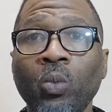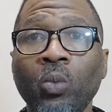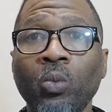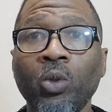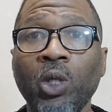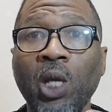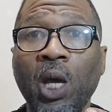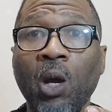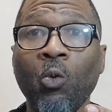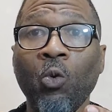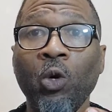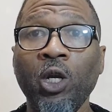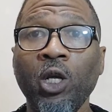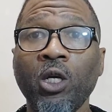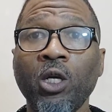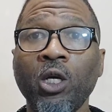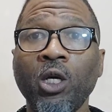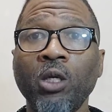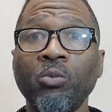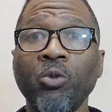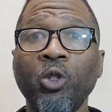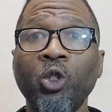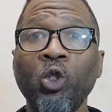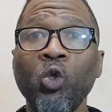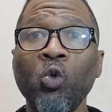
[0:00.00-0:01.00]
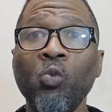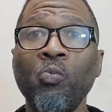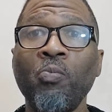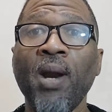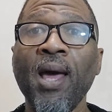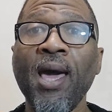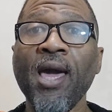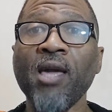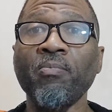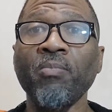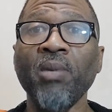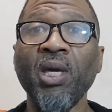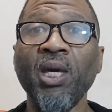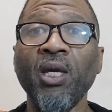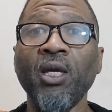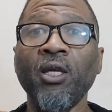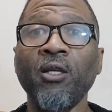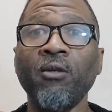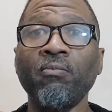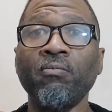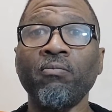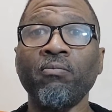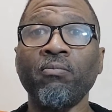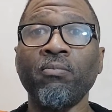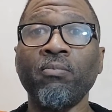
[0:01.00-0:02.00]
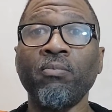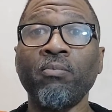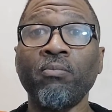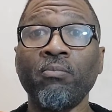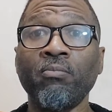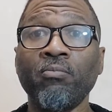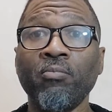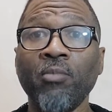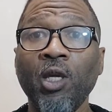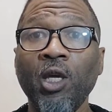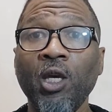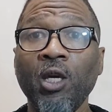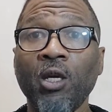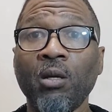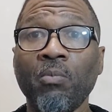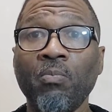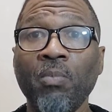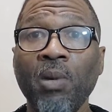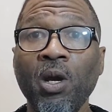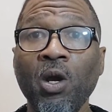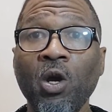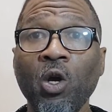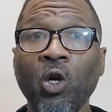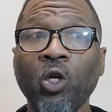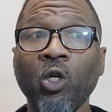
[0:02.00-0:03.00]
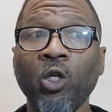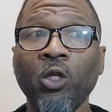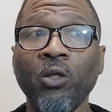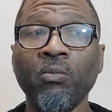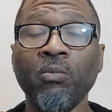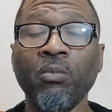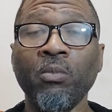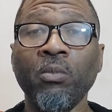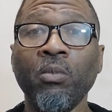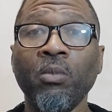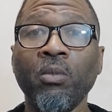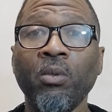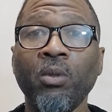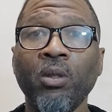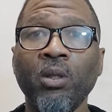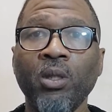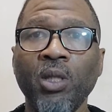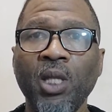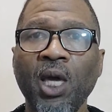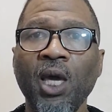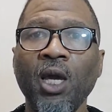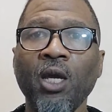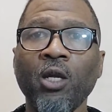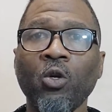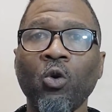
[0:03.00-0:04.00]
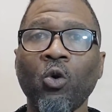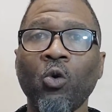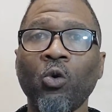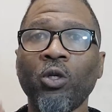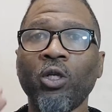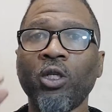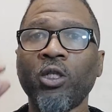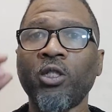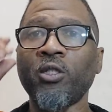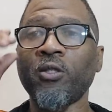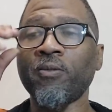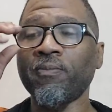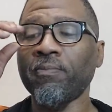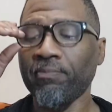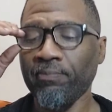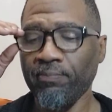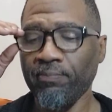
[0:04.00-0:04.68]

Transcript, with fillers: that when it comes to black men in America, they ignore us.